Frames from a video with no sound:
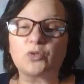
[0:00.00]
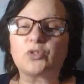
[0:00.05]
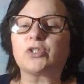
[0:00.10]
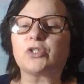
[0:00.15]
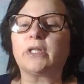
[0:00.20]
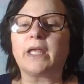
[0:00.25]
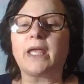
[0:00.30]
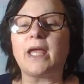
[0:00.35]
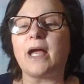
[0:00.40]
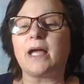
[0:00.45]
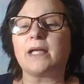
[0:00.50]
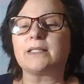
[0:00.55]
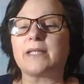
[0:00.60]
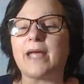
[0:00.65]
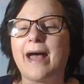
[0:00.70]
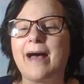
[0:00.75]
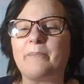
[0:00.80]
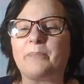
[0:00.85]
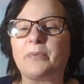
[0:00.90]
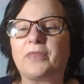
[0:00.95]
usually on
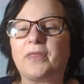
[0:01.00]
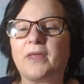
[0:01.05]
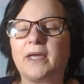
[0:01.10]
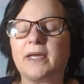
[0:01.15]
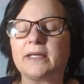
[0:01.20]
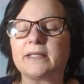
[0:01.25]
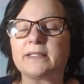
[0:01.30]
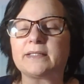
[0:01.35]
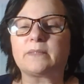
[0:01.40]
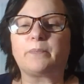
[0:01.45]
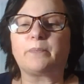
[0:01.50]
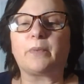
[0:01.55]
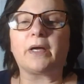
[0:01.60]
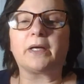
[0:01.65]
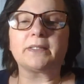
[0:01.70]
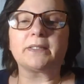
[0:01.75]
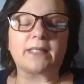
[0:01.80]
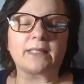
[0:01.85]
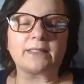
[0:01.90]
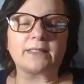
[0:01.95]
top of things,
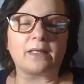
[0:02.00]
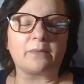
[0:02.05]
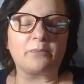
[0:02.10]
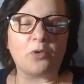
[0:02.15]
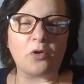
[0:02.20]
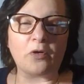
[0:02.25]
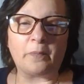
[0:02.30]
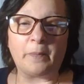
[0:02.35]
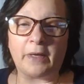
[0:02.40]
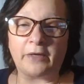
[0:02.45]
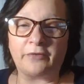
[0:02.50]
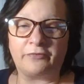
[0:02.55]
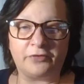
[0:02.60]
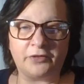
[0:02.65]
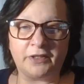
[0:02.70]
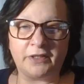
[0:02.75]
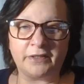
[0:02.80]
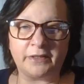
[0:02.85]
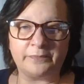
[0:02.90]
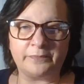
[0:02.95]
but since I broke my
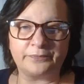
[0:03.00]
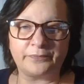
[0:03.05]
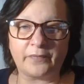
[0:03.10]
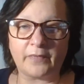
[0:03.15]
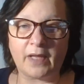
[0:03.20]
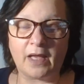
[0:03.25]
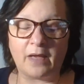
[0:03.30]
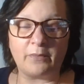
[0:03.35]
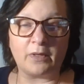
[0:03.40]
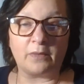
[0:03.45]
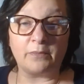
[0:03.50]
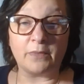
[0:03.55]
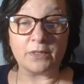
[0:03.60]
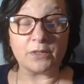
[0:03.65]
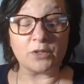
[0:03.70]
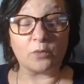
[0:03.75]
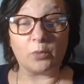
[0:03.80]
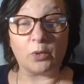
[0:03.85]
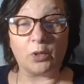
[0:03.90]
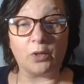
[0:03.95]
foot, I've been
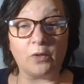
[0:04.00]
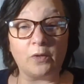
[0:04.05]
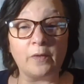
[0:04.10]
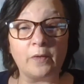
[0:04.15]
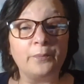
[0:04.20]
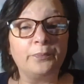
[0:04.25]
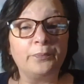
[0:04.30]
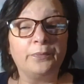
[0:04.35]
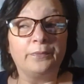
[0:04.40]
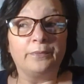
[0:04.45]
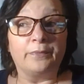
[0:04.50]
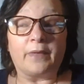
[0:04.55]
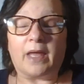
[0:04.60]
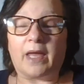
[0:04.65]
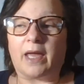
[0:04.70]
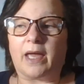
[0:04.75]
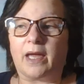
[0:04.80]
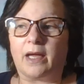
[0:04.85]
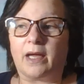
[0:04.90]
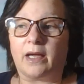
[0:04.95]
miserable.
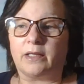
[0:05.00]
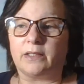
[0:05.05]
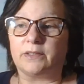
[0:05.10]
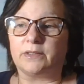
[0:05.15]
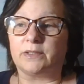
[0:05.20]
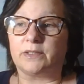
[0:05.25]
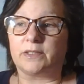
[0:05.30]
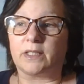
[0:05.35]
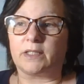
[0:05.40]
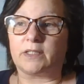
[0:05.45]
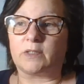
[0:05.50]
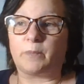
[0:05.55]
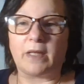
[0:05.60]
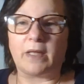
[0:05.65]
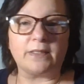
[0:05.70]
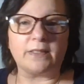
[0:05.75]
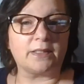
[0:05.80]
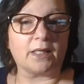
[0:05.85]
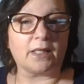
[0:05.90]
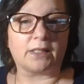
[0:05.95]
And it's
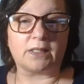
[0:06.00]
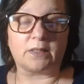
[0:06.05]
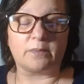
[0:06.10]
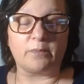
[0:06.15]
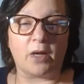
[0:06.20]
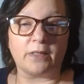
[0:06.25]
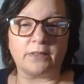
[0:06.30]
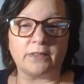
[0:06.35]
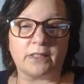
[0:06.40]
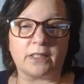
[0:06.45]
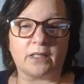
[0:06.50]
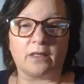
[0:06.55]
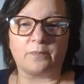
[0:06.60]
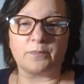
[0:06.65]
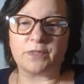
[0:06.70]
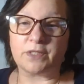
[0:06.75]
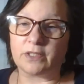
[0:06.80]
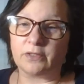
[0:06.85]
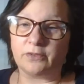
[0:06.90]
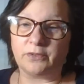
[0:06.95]
been 6 months and I'm
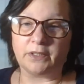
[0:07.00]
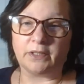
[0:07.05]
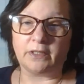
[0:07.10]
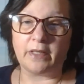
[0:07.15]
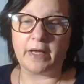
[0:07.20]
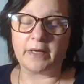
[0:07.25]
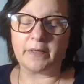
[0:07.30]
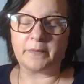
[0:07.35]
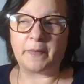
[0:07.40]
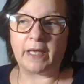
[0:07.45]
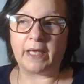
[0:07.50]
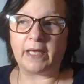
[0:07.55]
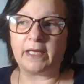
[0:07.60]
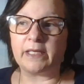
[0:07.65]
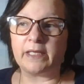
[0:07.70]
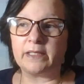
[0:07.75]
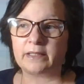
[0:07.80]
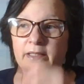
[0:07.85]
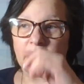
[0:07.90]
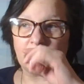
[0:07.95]
still in a lot of
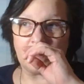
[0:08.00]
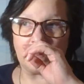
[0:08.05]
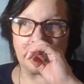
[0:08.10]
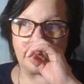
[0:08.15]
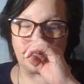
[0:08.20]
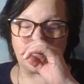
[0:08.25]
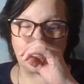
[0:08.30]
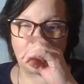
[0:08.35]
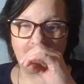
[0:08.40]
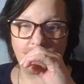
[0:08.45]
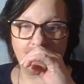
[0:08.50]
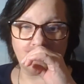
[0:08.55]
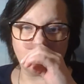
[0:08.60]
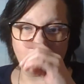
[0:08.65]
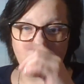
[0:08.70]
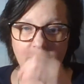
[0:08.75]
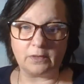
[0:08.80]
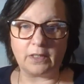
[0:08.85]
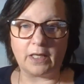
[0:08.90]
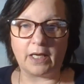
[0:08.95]
pain. And
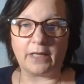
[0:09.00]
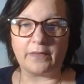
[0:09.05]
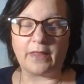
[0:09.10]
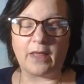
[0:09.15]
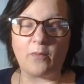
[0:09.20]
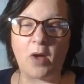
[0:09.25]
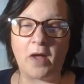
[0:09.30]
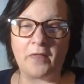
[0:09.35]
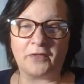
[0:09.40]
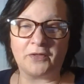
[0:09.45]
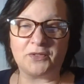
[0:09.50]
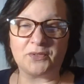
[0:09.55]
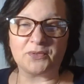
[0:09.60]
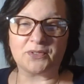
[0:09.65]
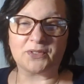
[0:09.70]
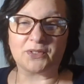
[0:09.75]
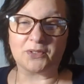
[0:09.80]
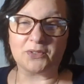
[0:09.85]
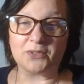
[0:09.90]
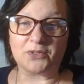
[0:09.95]
they wanted to do
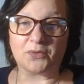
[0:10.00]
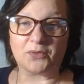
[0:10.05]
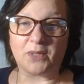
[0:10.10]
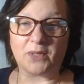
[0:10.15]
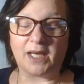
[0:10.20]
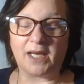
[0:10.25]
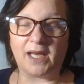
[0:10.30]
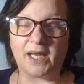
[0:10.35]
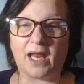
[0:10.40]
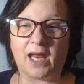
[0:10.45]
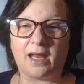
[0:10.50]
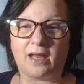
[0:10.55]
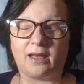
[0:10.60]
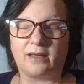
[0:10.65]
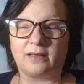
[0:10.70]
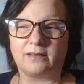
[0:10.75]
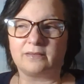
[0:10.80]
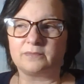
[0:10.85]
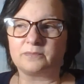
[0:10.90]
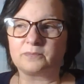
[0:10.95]
surgery.
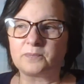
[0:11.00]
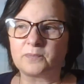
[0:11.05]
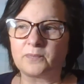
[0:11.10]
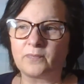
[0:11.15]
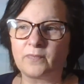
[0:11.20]
And